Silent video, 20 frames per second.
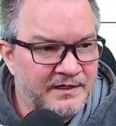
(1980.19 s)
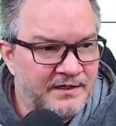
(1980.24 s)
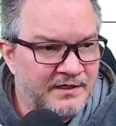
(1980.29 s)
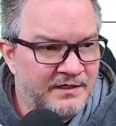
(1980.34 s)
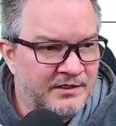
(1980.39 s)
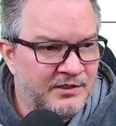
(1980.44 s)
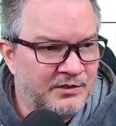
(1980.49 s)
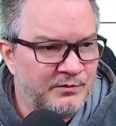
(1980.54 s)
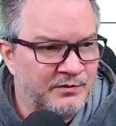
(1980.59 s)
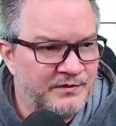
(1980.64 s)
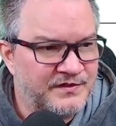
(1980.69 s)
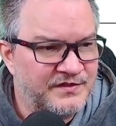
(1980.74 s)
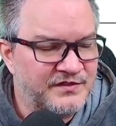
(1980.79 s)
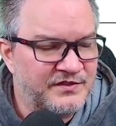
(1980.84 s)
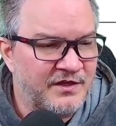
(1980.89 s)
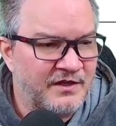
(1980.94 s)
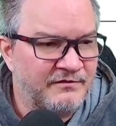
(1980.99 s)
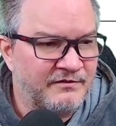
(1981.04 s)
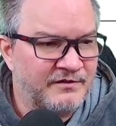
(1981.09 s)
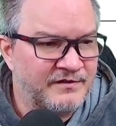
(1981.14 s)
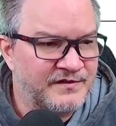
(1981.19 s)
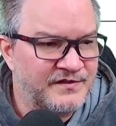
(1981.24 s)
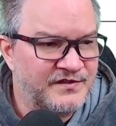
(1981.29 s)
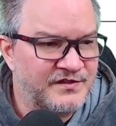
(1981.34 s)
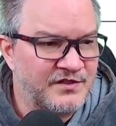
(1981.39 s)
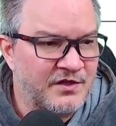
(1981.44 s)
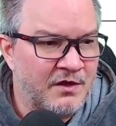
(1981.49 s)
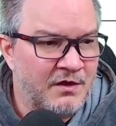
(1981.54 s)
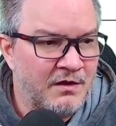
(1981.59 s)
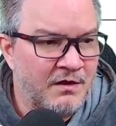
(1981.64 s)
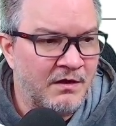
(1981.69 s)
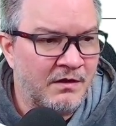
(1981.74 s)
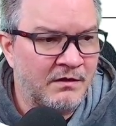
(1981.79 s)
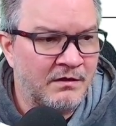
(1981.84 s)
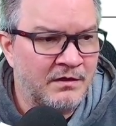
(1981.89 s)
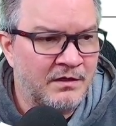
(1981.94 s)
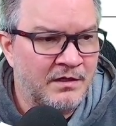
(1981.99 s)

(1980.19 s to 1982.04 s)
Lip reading: here with Siren Song.